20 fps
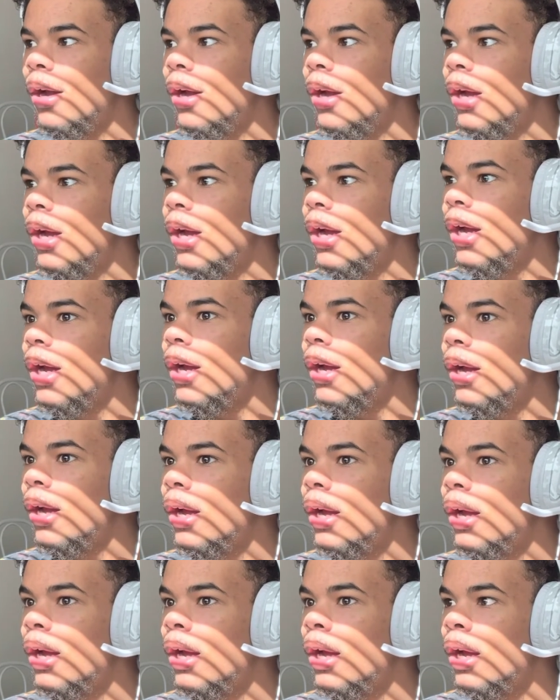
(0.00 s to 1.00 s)

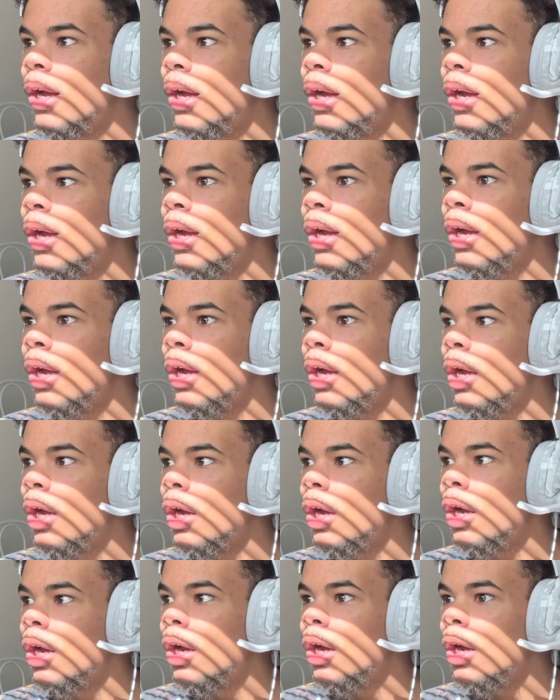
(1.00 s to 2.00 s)

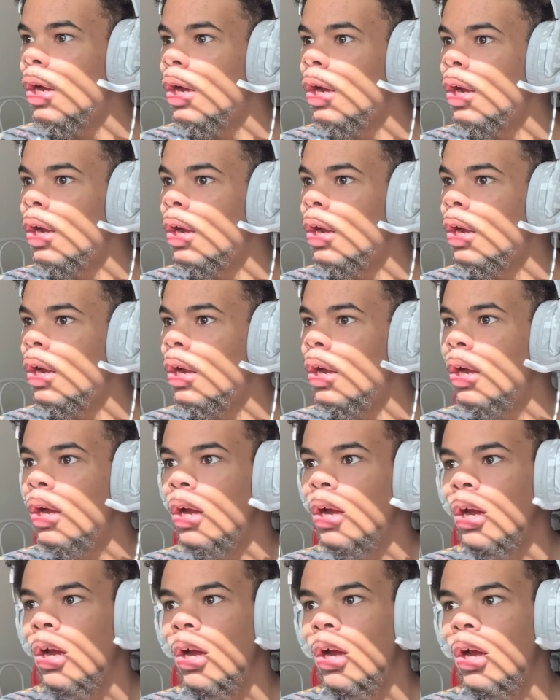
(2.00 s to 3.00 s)

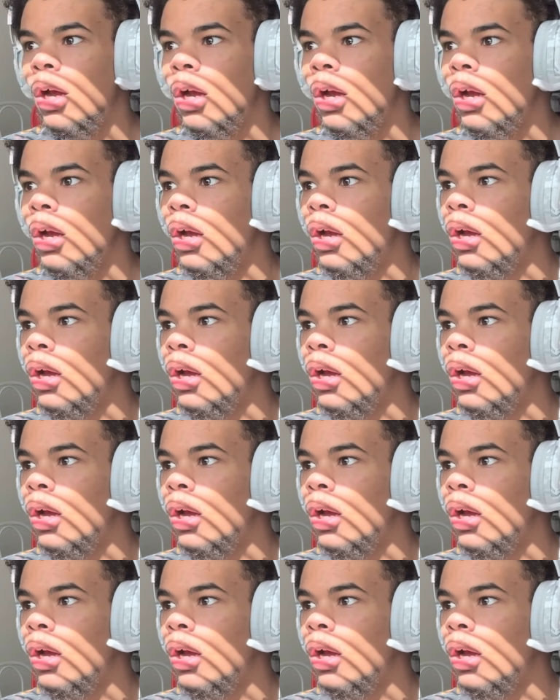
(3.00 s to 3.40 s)
(silence)